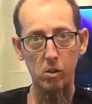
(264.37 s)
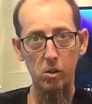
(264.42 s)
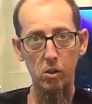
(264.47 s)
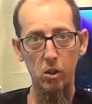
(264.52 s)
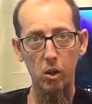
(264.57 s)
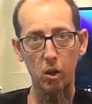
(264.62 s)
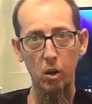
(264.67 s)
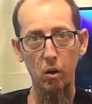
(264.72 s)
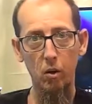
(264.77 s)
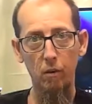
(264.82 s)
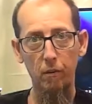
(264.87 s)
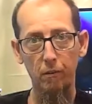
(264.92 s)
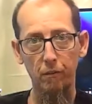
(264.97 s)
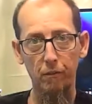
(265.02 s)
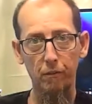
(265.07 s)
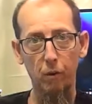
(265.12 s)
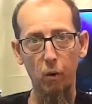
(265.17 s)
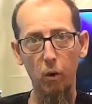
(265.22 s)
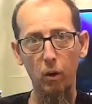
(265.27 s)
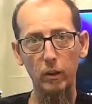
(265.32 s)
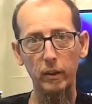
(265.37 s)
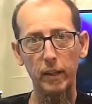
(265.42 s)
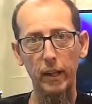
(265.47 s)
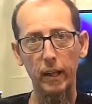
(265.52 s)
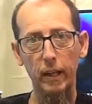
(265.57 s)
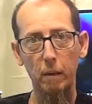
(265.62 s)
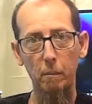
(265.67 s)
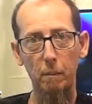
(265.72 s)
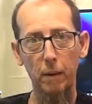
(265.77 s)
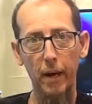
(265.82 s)
2 4
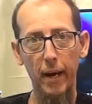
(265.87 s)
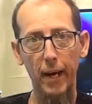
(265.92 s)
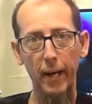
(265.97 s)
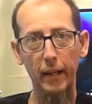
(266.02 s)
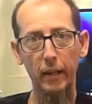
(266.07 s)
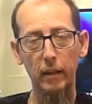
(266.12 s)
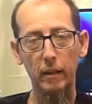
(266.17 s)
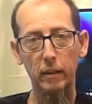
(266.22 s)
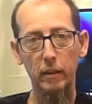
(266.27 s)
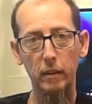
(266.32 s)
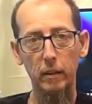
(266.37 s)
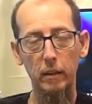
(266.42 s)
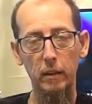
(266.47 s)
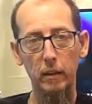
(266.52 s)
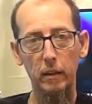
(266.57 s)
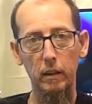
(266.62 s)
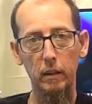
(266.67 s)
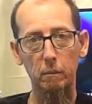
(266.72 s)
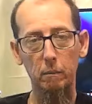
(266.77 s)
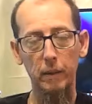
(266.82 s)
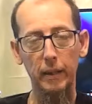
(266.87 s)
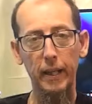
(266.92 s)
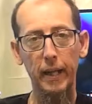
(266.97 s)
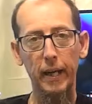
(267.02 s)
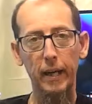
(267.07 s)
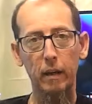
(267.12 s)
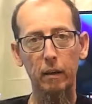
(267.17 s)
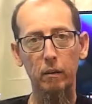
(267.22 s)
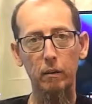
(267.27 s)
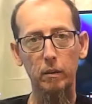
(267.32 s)
terabyte
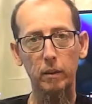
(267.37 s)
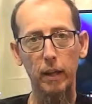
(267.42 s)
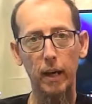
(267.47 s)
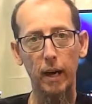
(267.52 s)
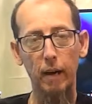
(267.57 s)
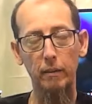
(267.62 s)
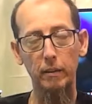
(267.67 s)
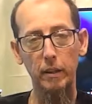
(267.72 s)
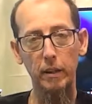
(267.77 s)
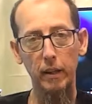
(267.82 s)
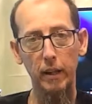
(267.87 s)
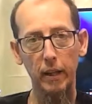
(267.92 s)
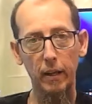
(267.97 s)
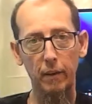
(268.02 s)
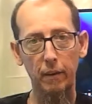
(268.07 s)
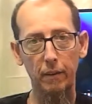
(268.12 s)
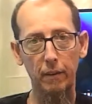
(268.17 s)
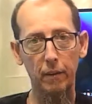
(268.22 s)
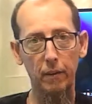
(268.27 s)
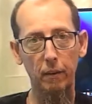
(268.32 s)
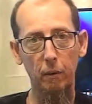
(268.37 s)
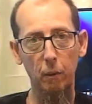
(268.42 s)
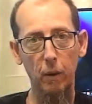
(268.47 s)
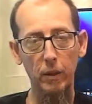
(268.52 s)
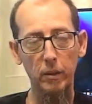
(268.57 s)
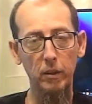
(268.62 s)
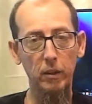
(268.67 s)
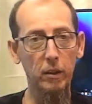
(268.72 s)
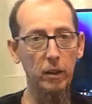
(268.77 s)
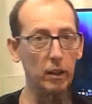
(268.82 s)
mechanical drives in there. They're the
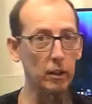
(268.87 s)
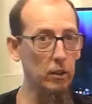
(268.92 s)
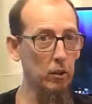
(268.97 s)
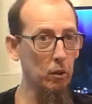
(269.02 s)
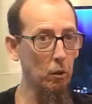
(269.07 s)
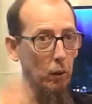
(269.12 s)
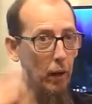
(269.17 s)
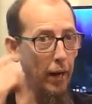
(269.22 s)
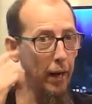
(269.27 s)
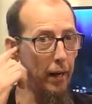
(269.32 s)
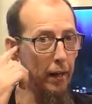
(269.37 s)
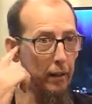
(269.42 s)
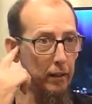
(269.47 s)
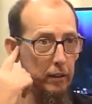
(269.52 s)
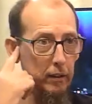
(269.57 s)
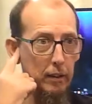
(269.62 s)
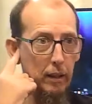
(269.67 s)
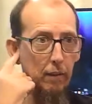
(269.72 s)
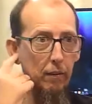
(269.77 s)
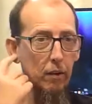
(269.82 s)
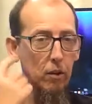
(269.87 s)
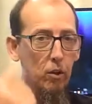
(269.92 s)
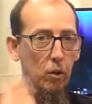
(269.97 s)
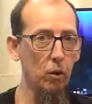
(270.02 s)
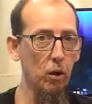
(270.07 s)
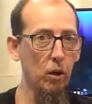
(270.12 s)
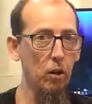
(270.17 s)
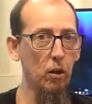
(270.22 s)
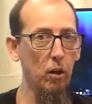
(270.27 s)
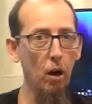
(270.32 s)
Western Digital Red,
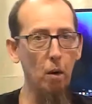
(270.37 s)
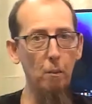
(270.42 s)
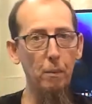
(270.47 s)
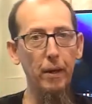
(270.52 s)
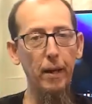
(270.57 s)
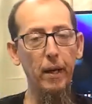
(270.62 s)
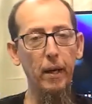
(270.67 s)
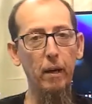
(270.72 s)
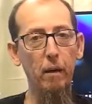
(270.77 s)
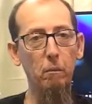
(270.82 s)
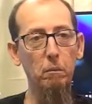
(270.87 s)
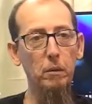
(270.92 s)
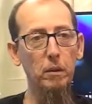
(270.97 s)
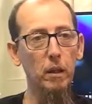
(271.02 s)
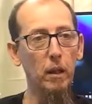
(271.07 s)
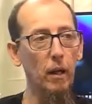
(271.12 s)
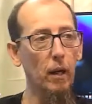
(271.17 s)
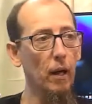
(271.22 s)
7200 RPMs.